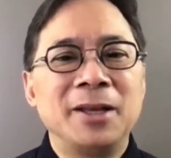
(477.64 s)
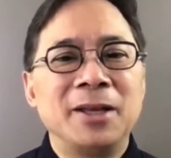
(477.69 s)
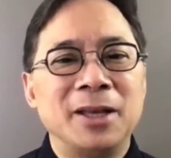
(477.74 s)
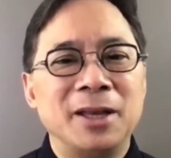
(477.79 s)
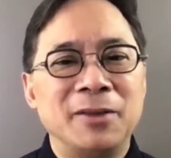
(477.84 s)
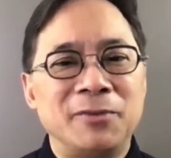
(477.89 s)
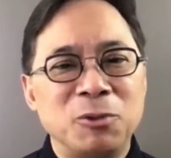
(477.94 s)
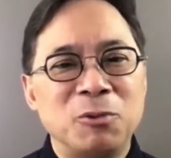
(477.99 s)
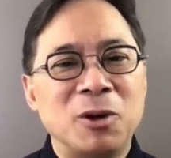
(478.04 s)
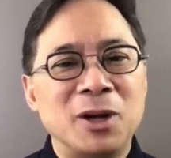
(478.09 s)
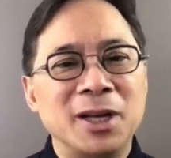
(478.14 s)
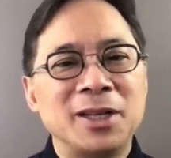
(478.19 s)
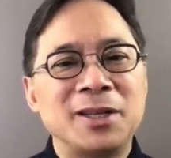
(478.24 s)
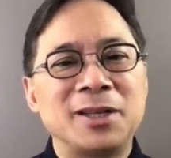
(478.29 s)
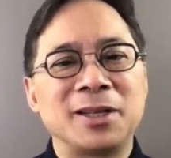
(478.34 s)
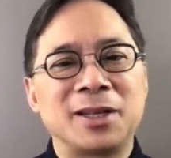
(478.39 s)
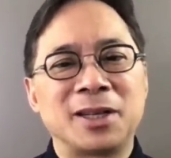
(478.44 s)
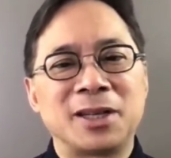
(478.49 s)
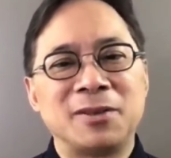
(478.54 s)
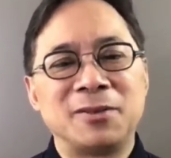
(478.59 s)
If you wanted
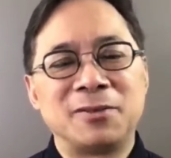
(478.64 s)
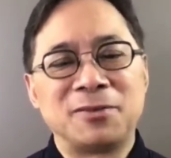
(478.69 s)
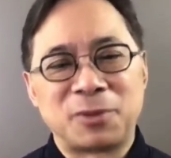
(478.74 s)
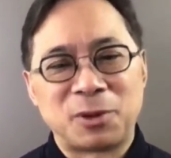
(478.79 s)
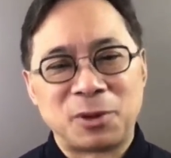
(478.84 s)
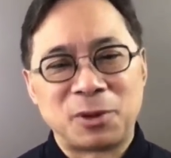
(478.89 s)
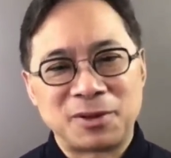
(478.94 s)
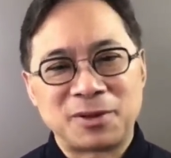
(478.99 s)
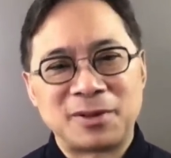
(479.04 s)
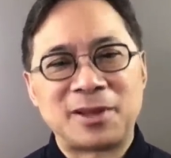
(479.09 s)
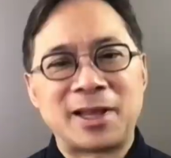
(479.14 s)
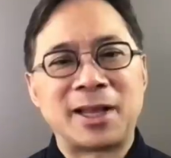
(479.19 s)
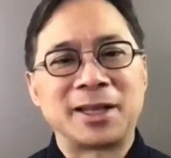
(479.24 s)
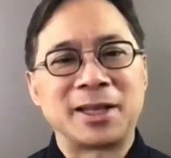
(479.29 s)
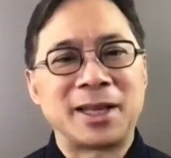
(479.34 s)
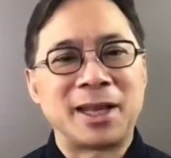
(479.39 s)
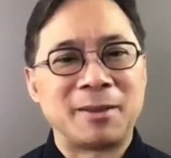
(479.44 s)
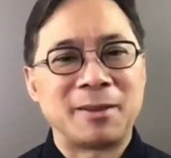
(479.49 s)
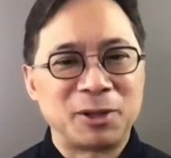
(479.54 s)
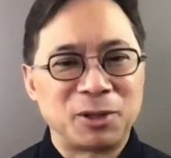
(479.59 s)
to convert
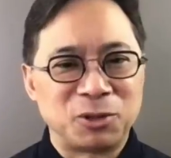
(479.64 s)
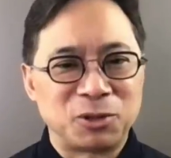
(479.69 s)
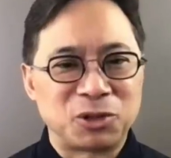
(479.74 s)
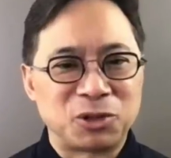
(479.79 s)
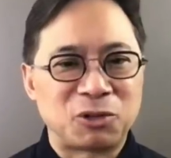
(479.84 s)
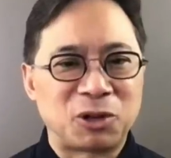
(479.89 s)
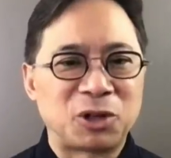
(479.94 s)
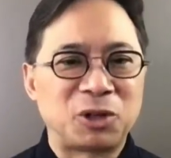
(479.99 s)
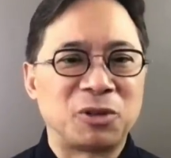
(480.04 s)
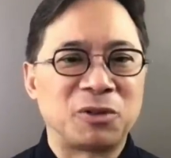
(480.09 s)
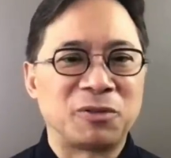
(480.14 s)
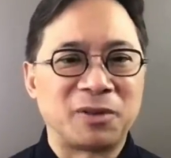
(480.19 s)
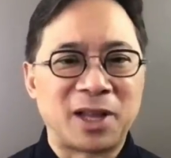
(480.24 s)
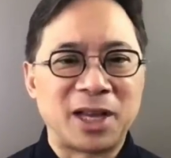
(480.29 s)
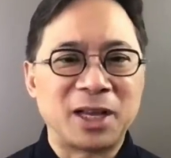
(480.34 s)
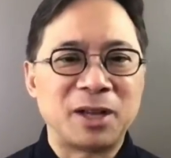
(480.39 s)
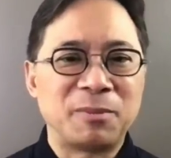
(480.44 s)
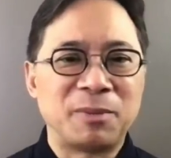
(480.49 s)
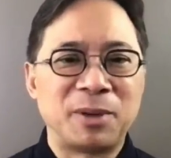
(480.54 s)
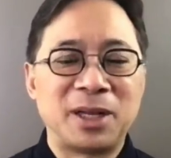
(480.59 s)
that chemical structure of
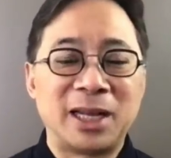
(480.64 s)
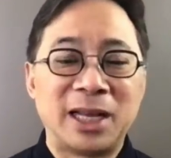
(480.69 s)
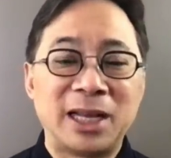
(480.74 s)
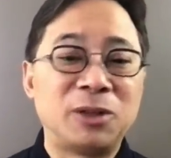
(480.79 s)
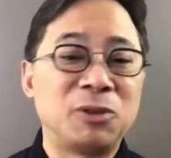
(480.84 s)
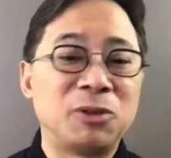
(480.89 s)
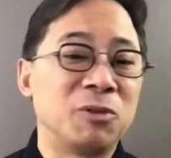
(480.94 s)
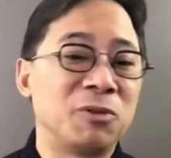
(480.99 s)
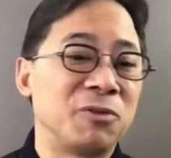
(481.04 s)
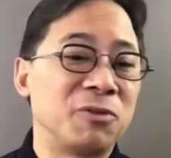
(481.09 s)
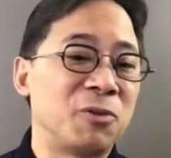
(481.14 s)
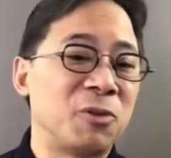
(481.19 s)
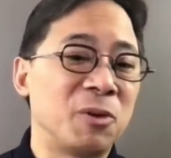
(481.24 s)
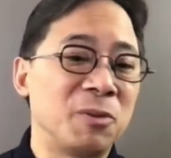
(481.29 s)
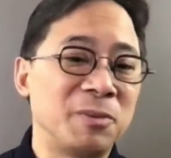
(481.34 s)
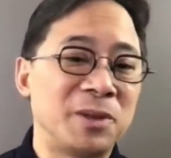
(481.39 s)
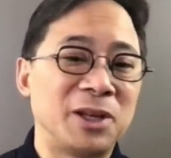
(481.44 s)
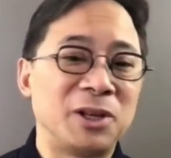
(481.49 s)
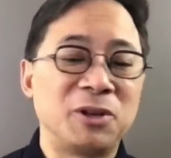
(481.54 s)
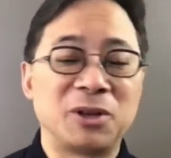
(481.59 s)
lycopene into a
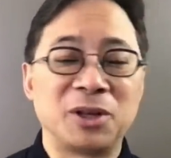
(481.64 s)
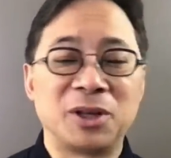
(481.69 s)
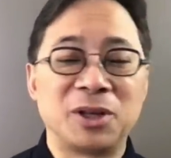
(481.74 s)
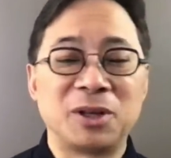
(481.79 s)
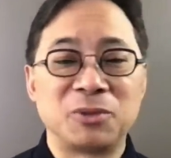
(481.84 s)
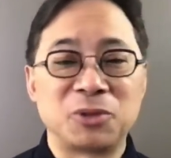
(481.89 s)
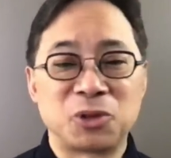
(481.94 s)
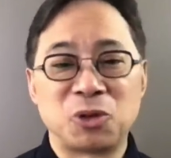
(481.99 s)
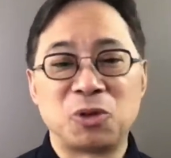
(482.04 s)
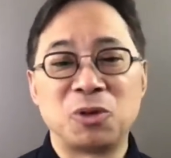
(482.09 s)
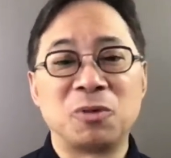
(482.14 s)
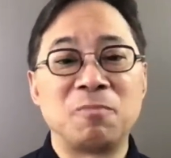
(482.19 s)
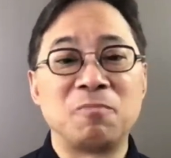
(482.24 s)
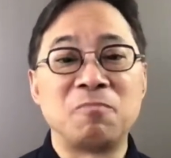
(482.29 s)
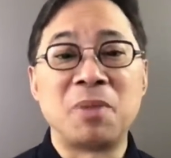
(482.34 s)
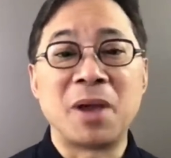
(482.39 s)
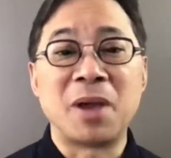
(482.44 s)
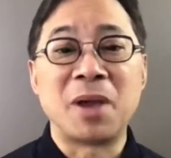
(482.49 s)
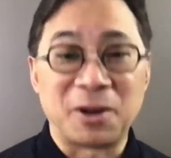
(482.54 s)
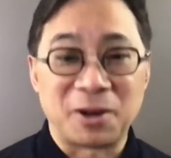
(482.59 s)
form that you can
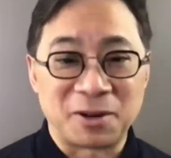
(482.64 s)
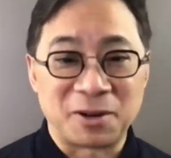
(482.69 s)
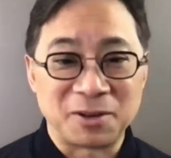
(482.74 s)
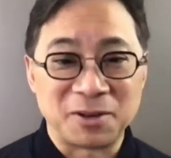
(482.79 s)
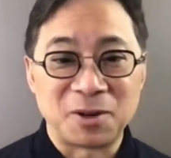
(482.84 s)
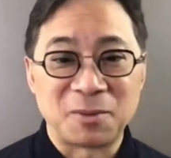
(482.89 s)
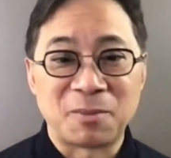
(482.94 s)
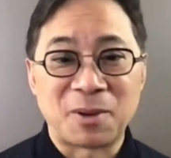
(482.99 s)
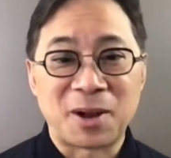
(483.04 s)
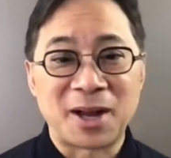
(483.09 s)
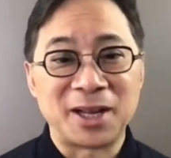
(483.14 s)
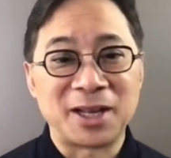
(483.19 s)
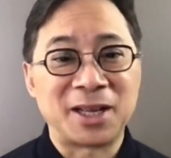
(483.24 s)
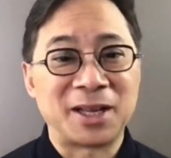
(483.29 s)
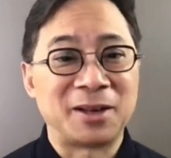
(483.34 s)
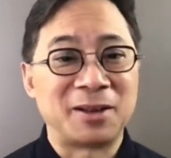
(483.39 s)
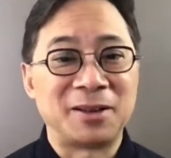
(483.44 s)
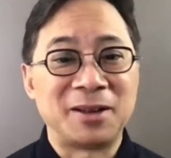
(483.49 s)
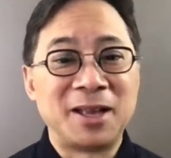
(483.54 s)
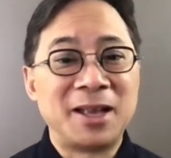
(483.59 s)
absorb better, your body
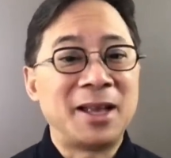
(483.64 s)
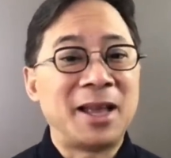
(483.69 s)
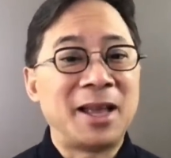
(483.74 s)
can